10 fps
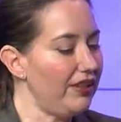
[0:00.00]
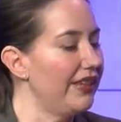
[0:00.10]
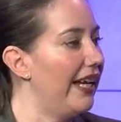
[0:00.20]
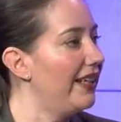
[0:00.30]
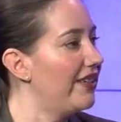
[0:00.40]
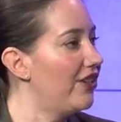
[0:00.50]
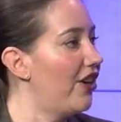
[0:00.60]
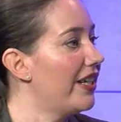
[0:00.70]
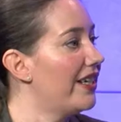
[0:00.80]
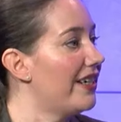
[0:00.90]
That list
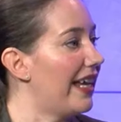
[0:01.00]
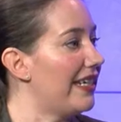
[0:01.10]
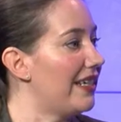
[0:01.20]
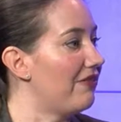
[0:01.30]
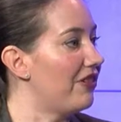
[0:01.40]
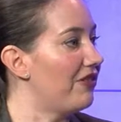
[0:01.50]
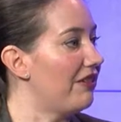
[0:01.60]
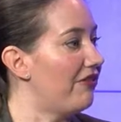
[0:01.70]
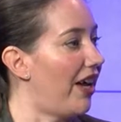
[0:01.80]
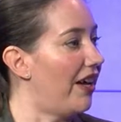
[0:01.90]
started in
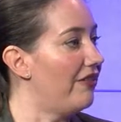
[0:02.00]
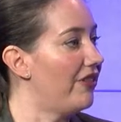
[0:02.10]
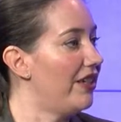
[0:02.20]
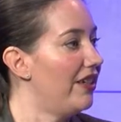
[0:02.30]
1955.